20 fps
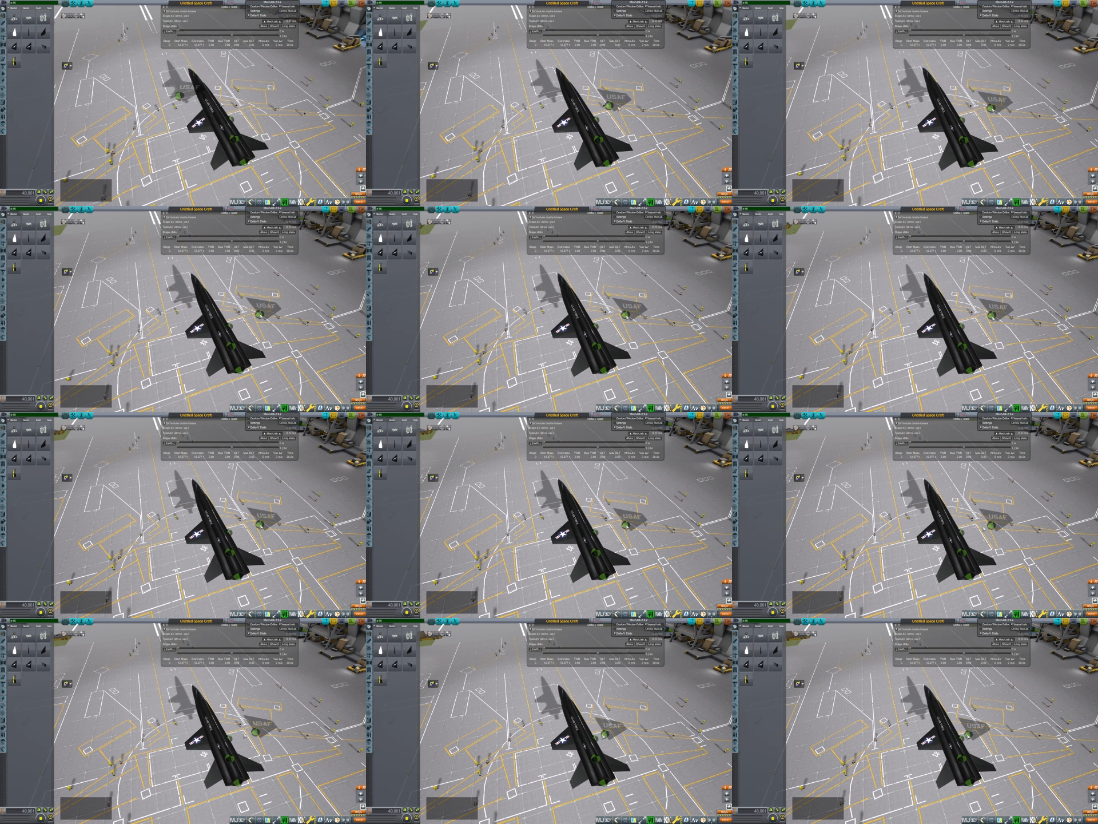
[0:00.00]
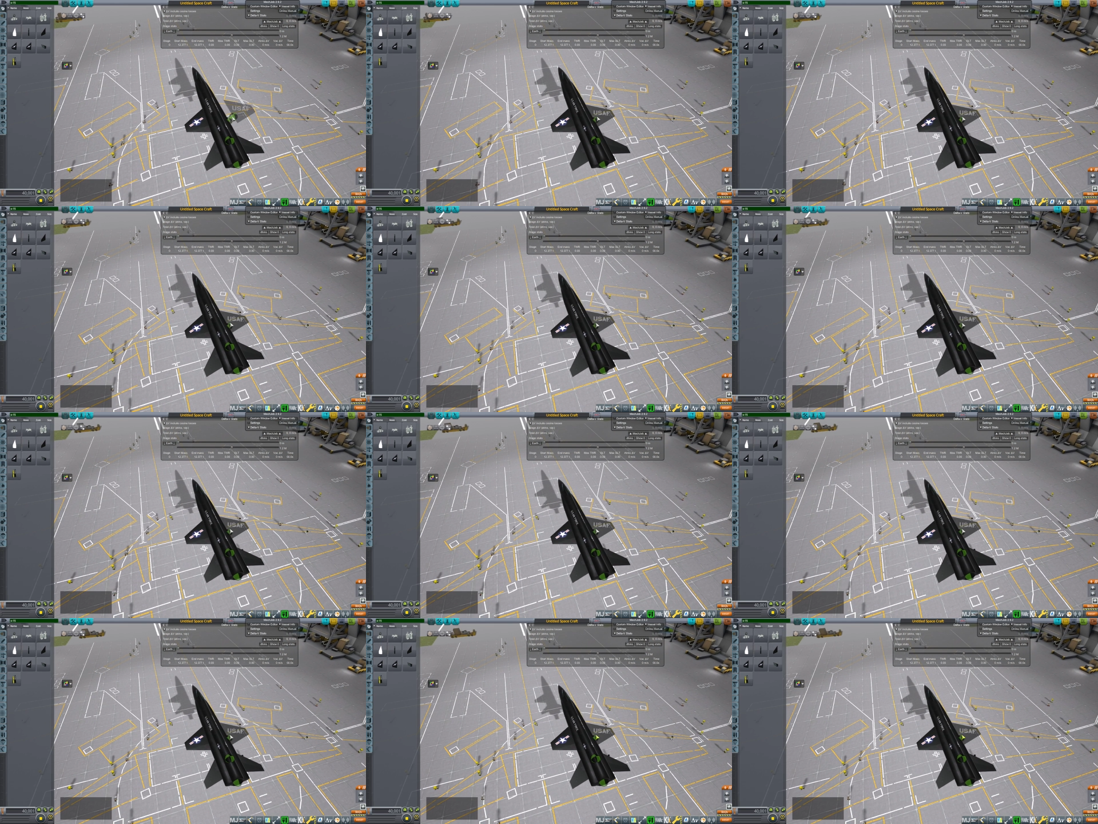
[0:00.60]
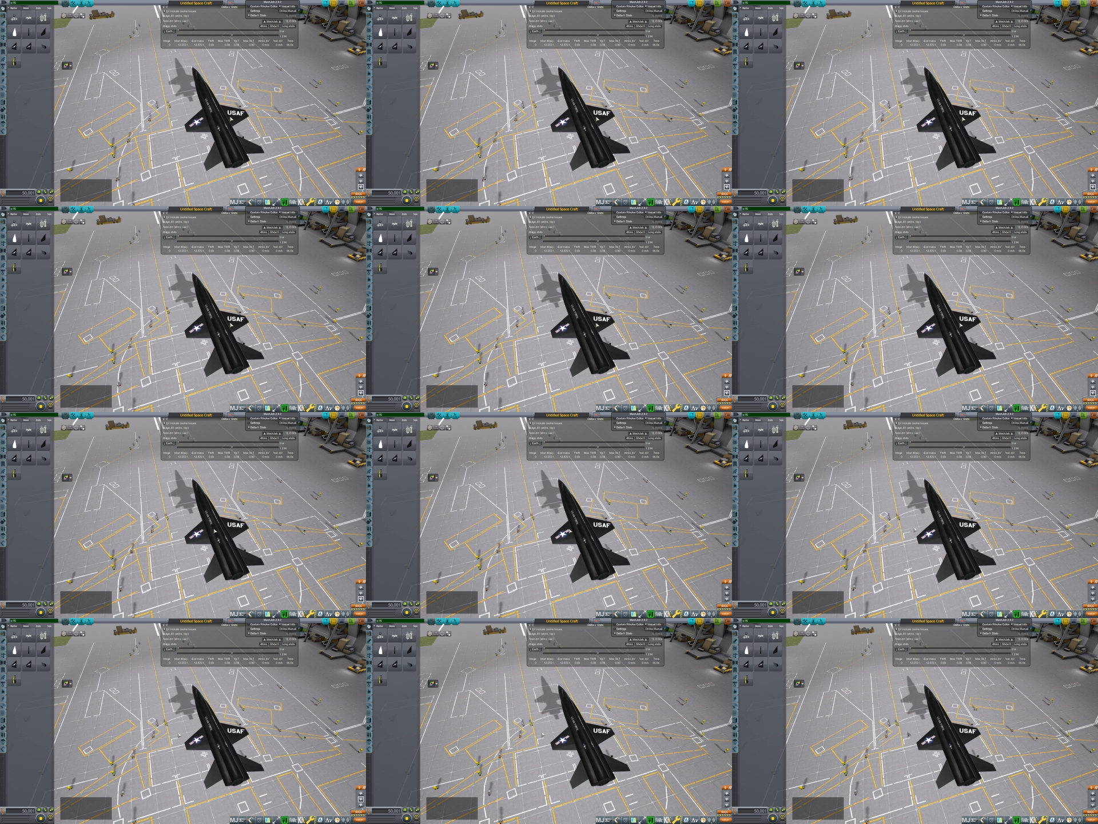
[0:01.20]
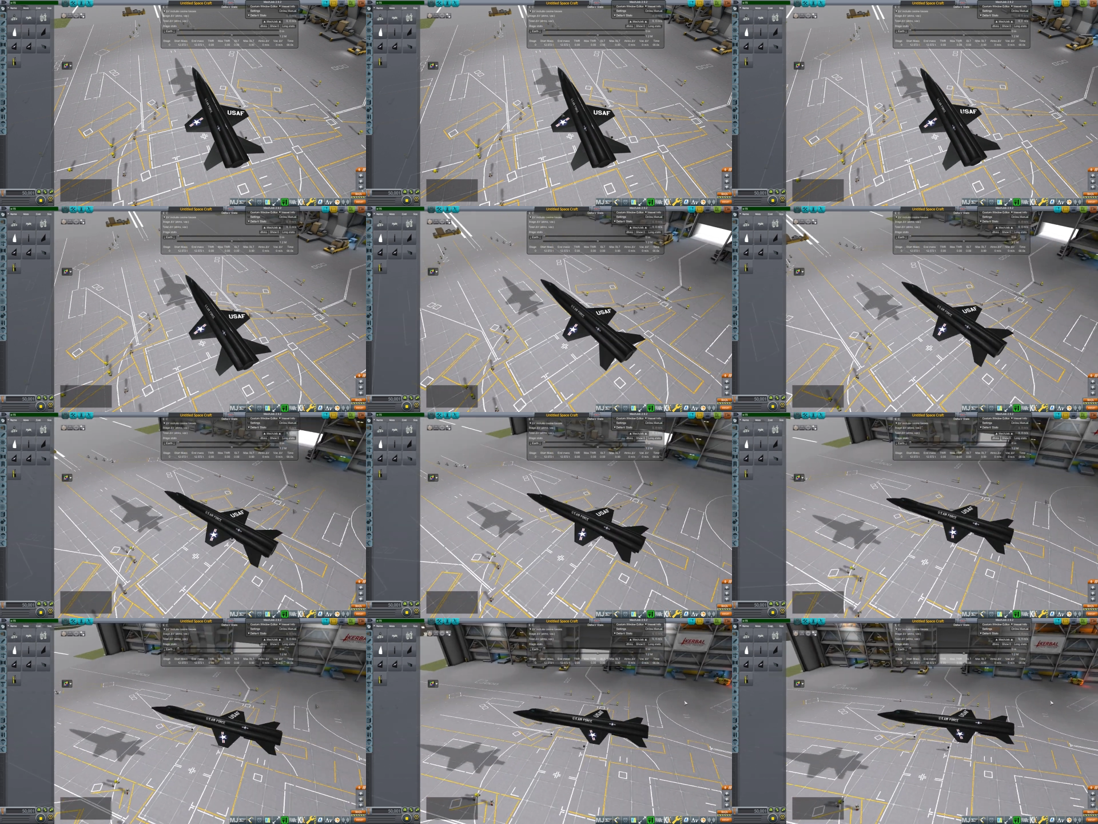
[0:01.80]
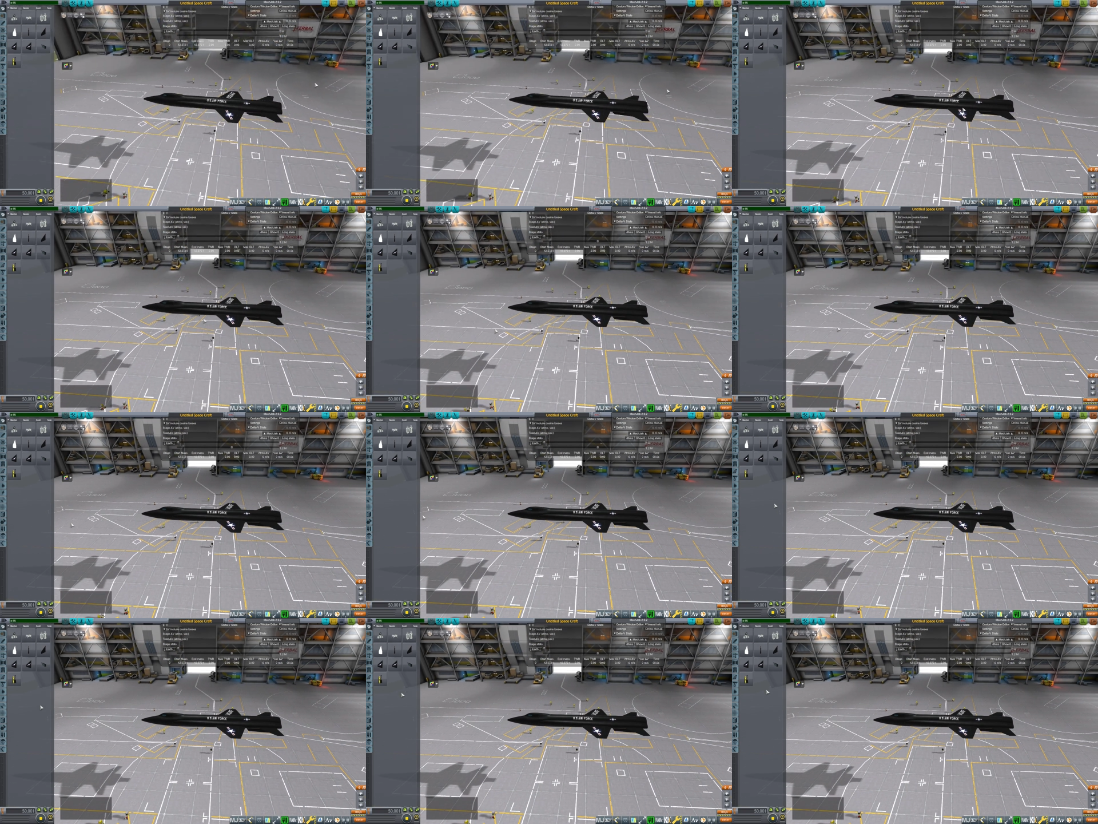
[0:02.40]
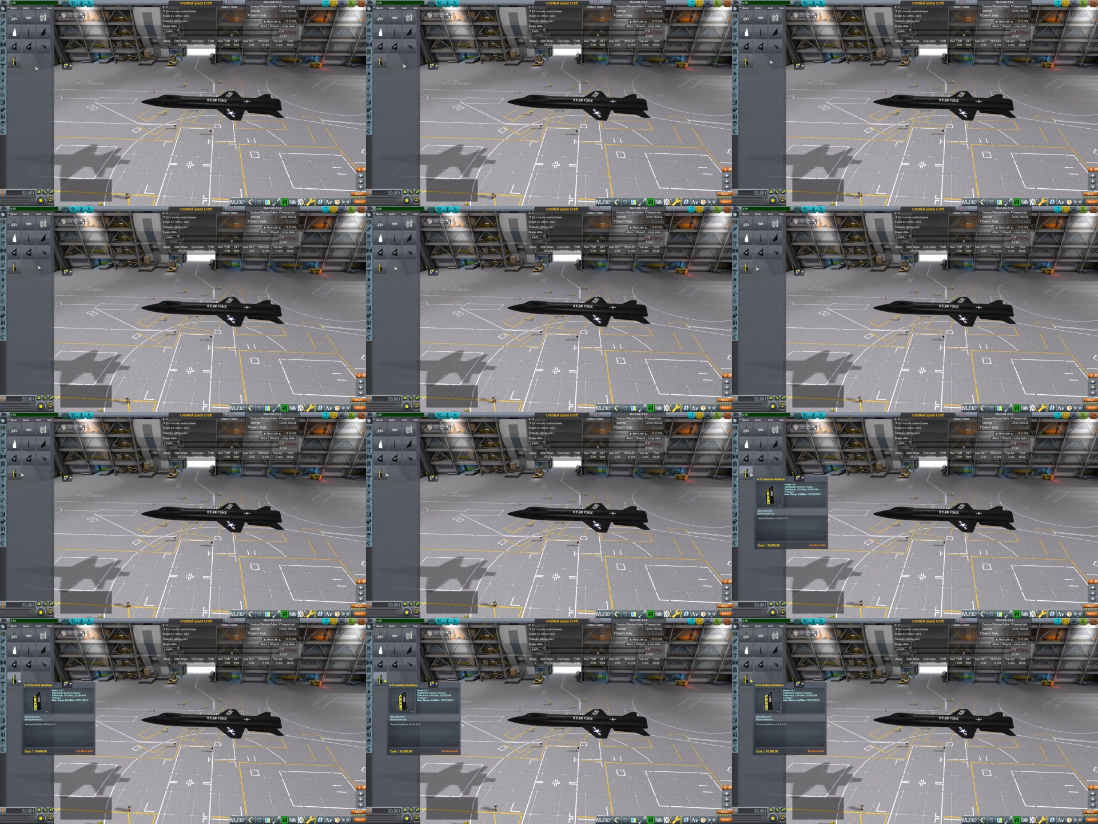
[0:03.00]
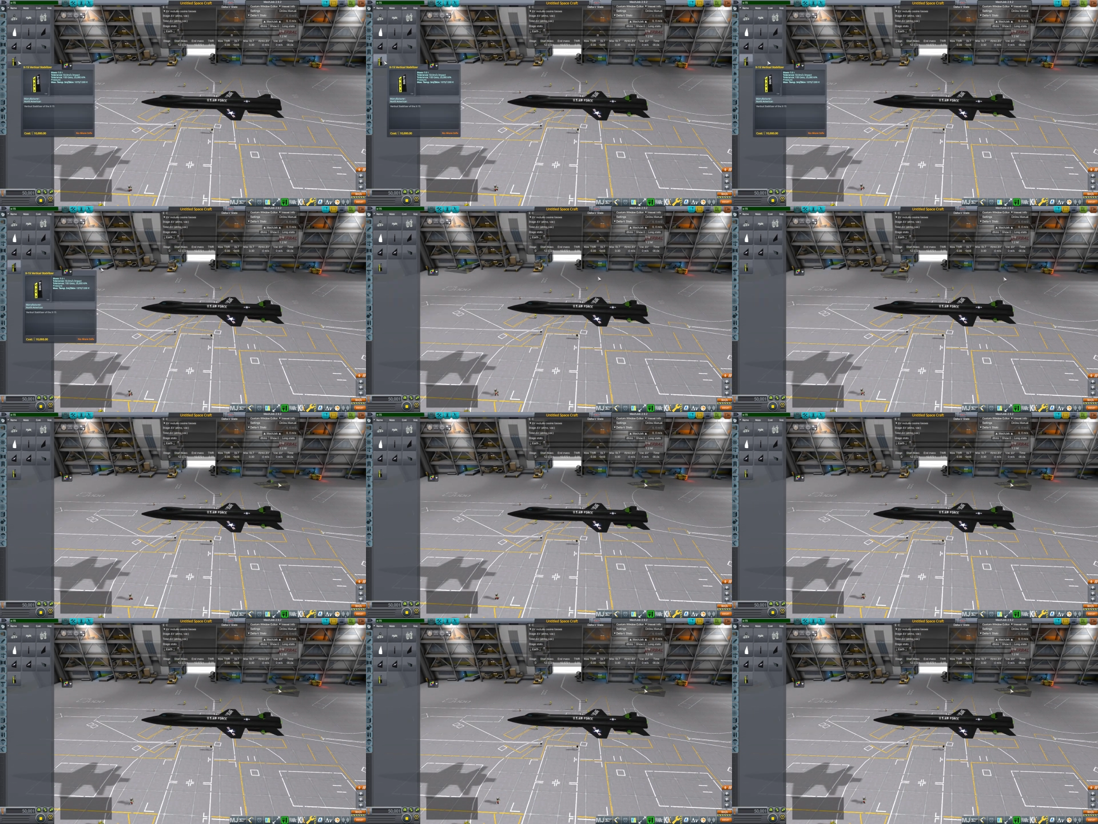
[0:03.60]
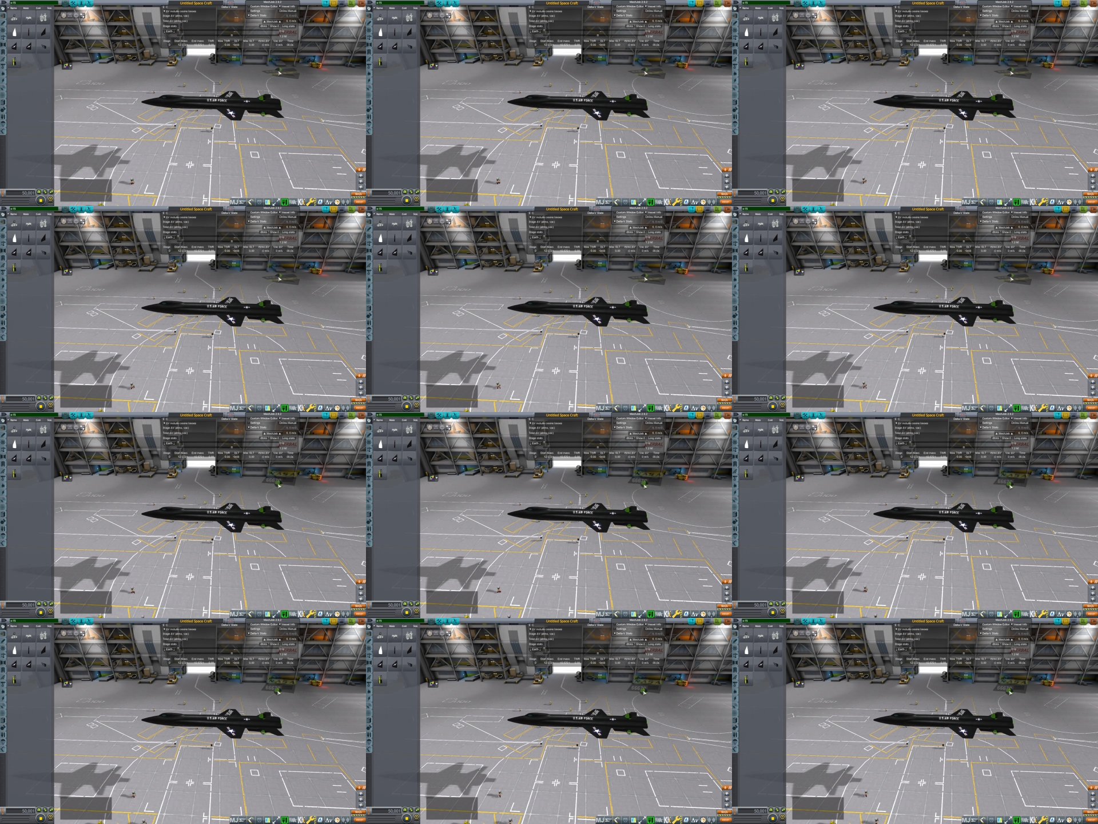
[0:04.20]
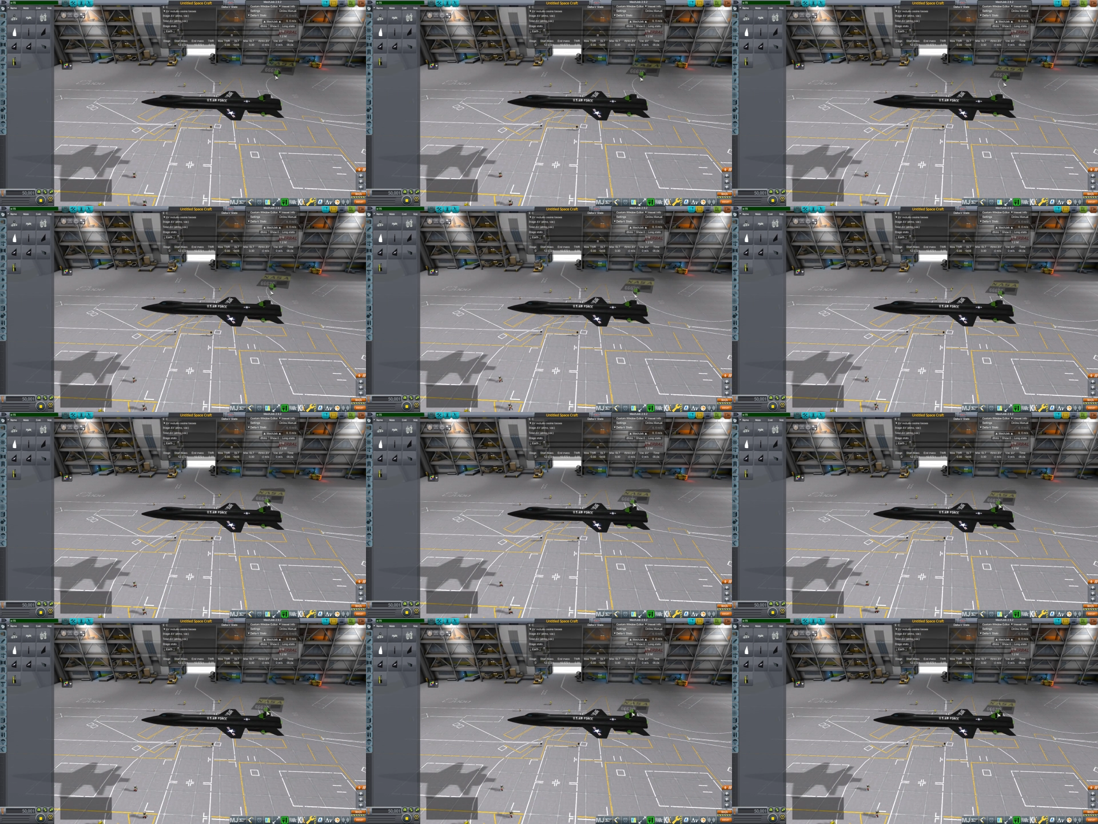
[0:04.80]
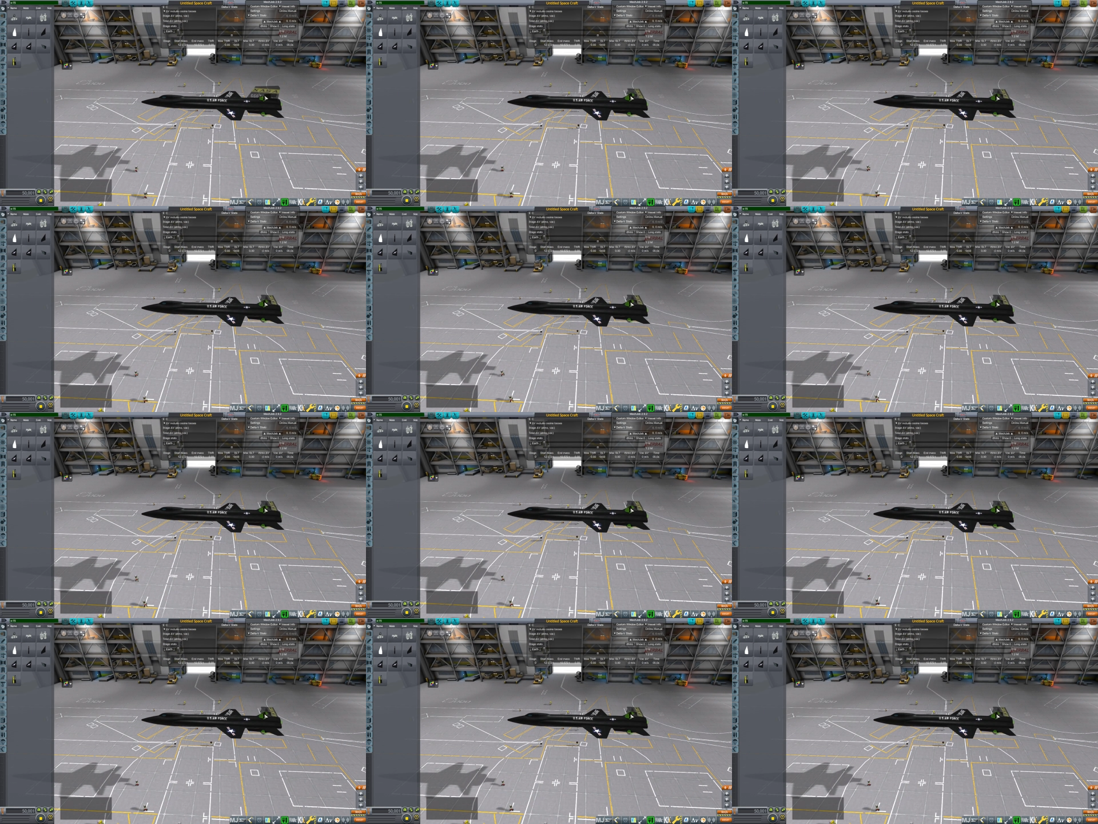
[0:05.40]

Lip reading: [unreadable: no face in view]